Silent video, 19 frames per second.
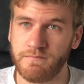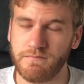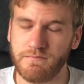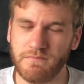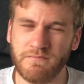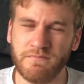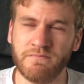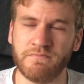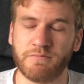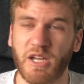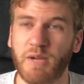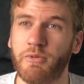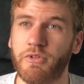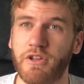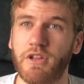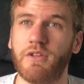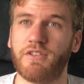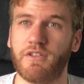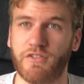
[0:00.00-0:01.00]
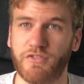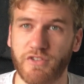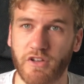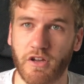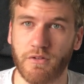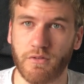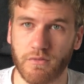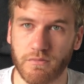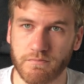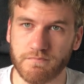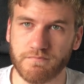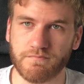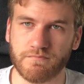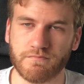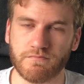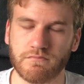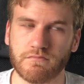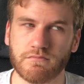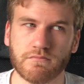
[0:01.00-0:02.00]
People that use external
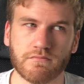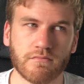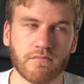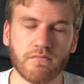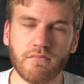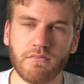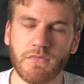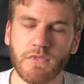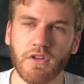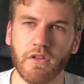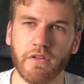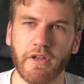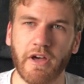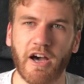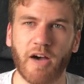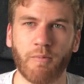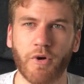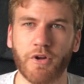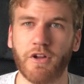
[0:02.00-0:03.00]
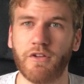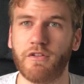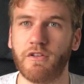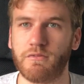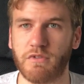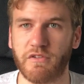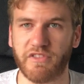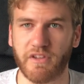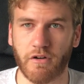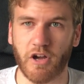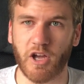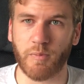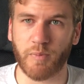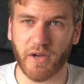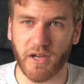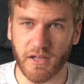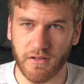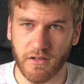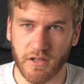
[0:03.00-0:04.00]
monitors with their
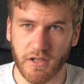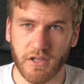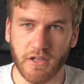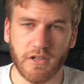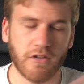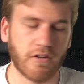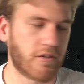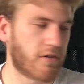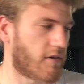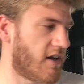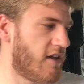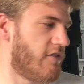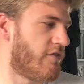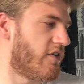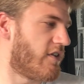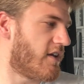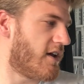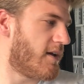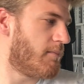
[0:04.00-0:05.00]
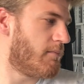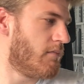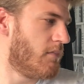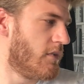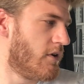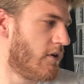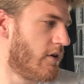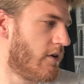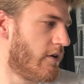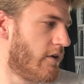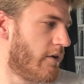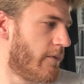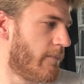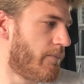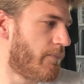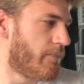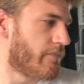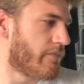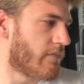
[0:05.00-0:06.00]
iPad, great for them.
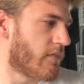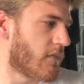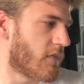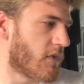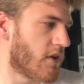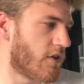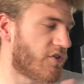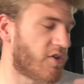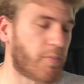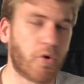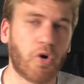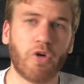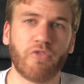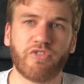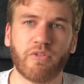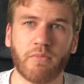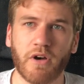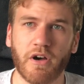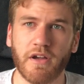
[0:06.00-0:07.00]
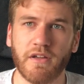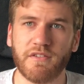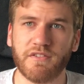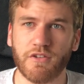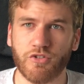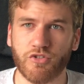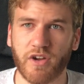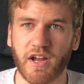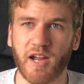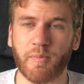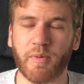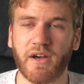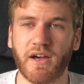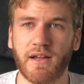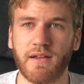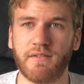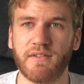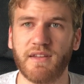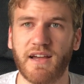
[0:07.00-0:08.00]
Support for mice and
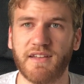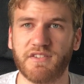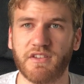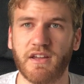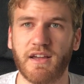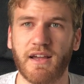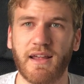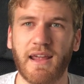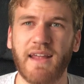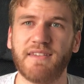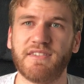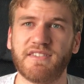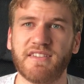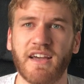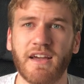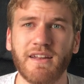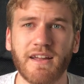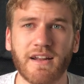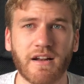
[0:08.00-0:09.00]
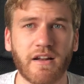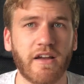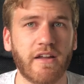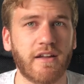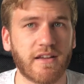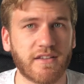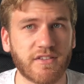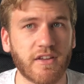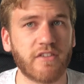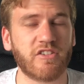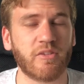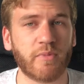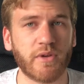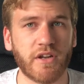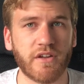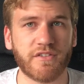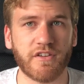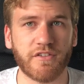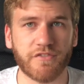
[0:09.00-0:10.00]
trackpads it's technically an
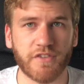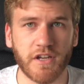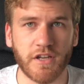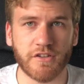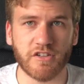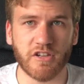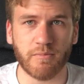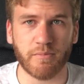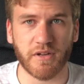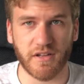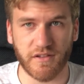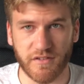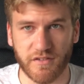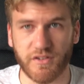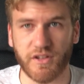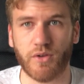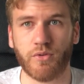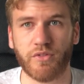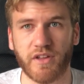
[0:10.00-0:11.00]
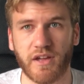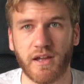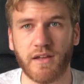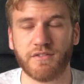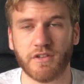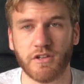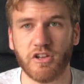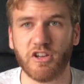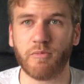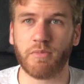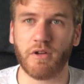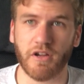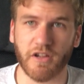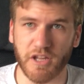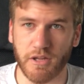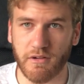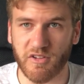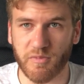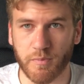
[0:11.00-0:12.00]
accessibility feature, but it's still there, so you can plug a
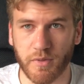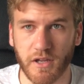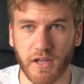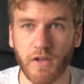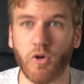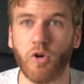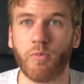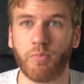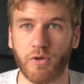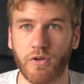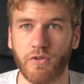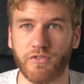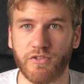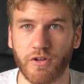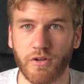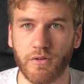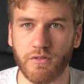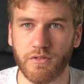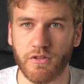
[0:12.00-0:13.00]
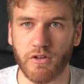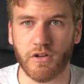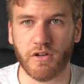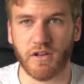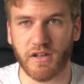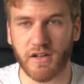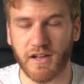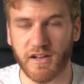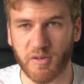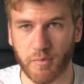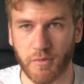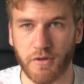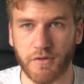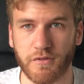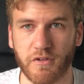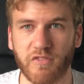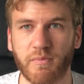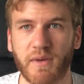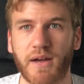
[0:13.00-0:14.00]
USB or Bluetooth. You can connect a
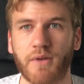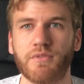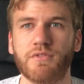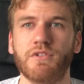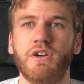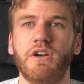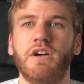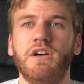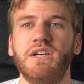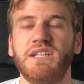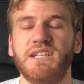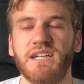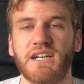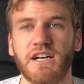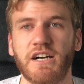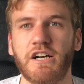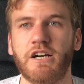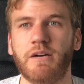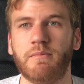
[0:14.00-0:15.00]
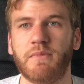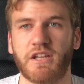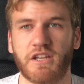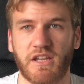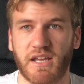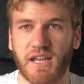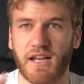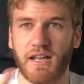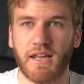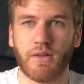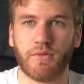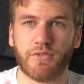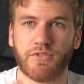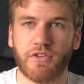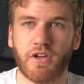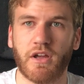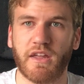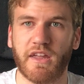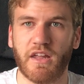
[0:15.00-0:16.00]
Bluetooth mouse, and you get a little
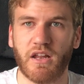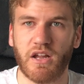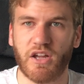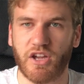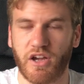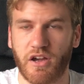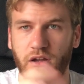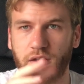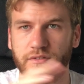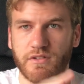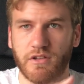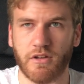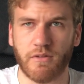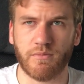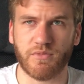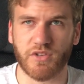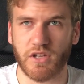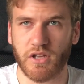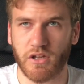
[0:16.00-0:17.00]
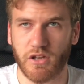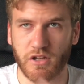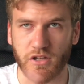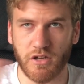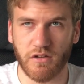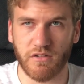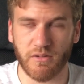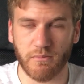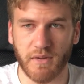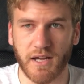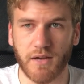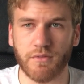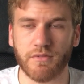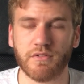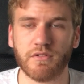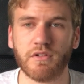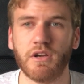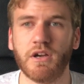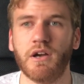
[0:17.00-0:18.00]
circular cursor, so you can use a
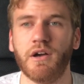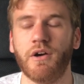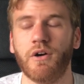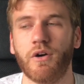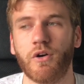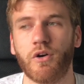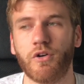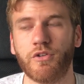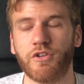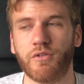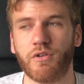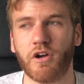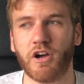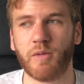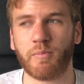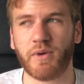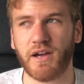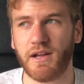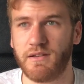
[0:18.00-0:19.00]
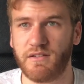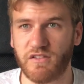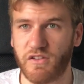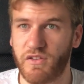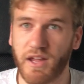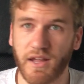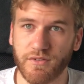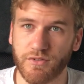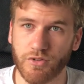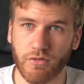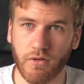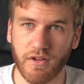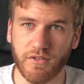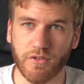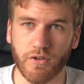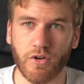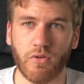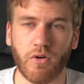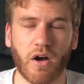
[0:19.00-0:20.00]
mouse on your iPad. So that's always
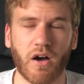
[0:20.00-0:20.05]
cool.